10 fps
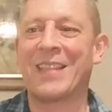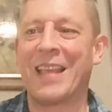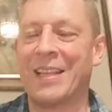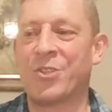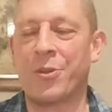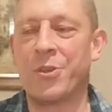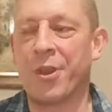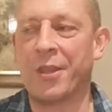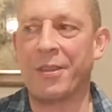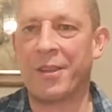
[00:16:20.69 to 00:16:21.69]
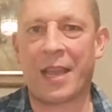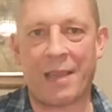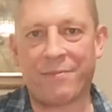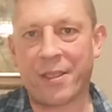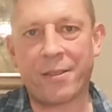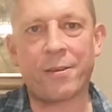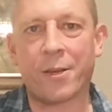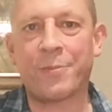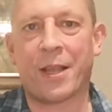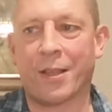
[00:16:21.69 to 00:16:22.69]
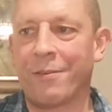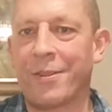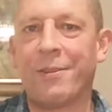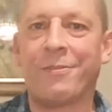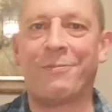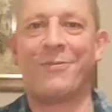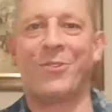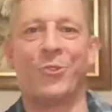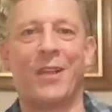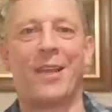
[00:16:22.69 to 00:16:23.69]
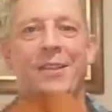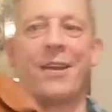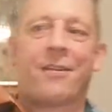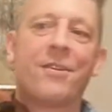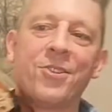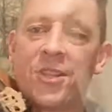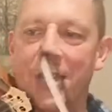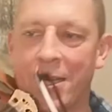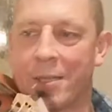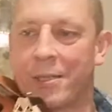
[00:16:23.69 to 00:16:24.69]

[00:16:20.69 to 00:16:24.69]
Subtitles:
So you don't have to turn it up to 11, you should hit it in your hands there.